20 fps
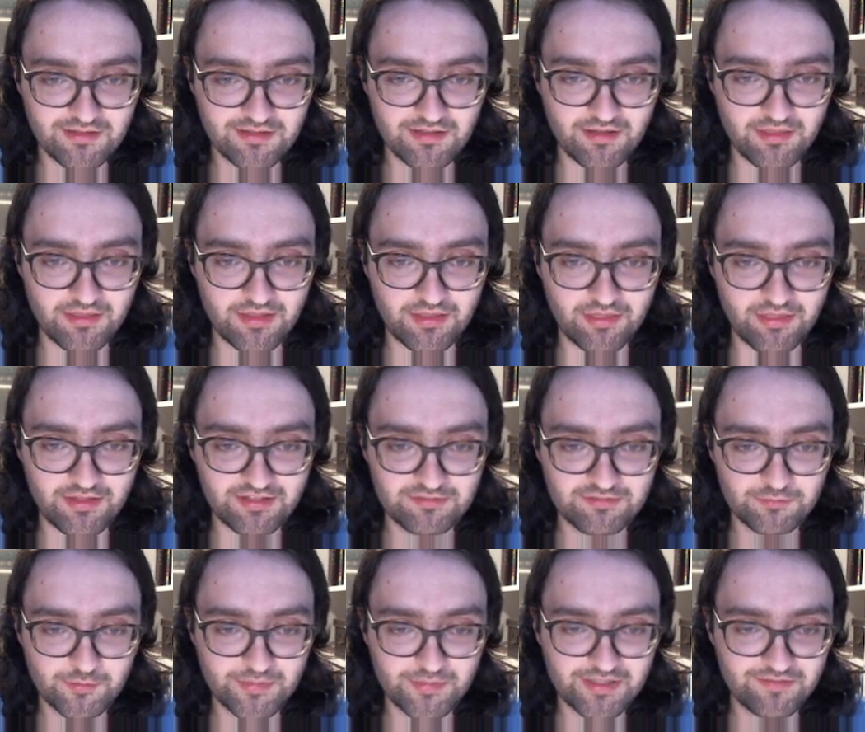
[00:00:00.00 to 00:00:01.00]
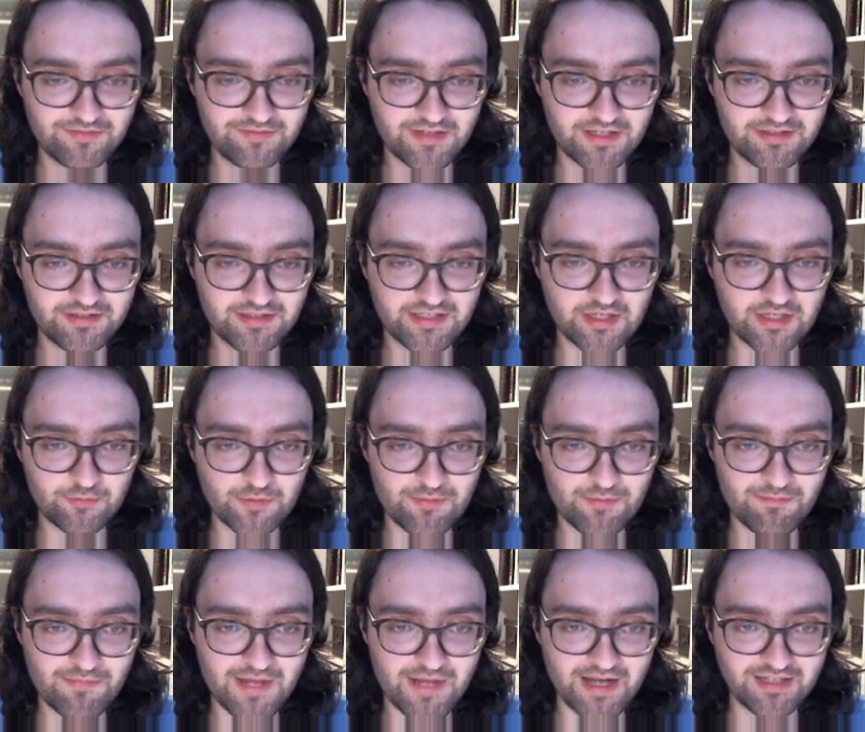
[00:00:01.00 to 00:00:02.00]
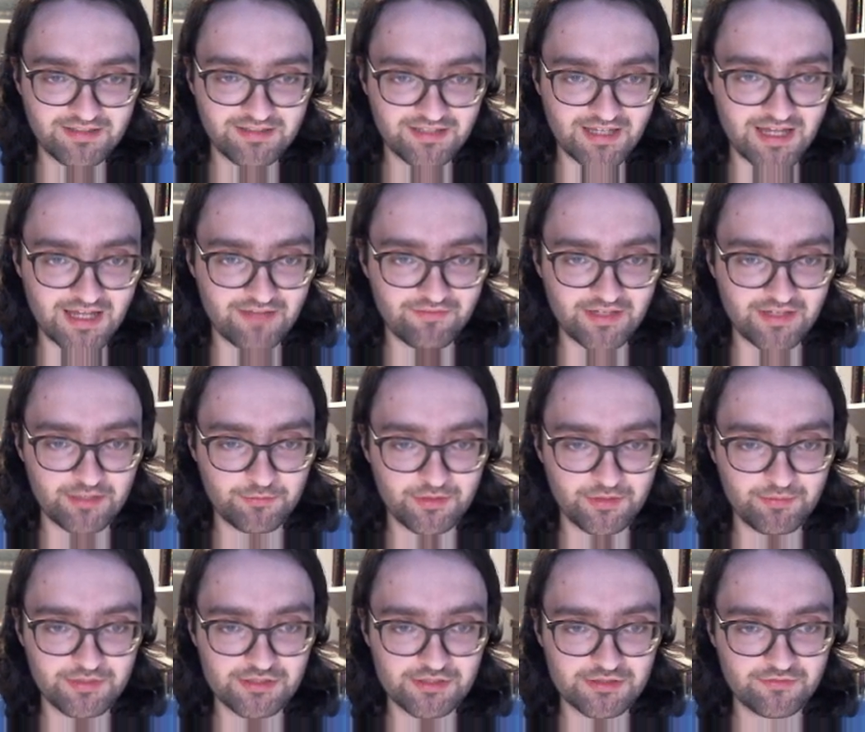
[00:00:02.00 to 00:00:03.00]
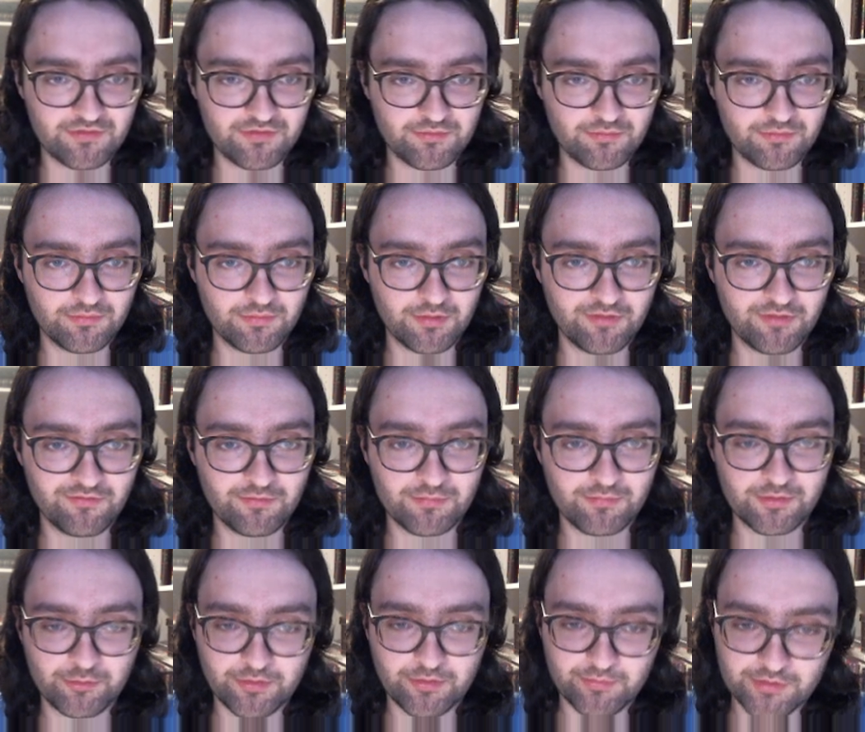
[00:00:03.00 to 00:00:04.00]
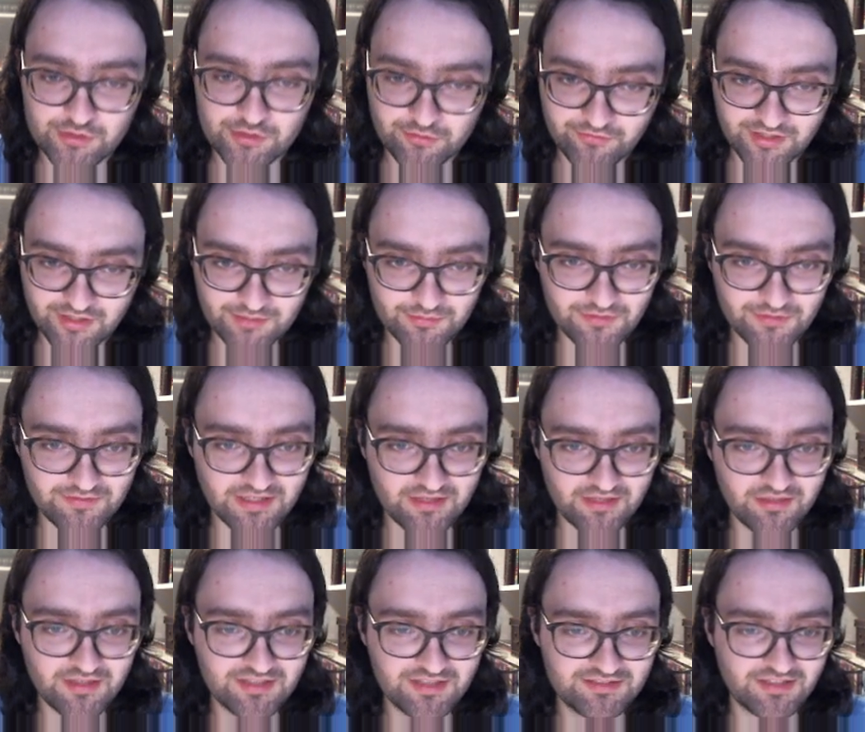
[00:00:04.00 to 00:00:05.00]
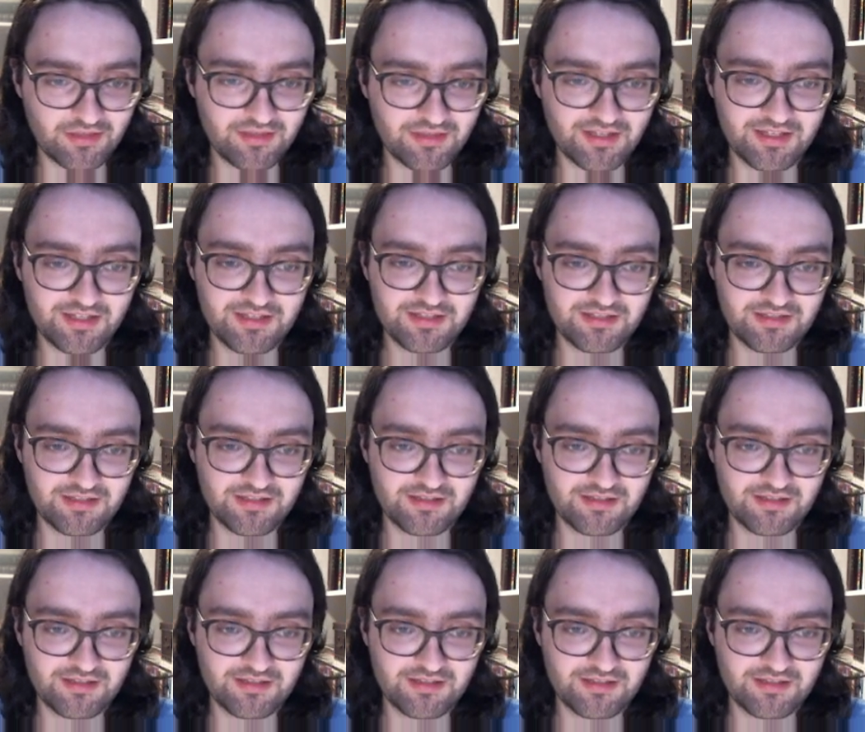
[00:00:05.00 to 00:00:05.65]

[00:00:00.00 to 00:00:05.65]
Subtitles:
Then this would be defended, and we might have a remaneuvering move like this, I think,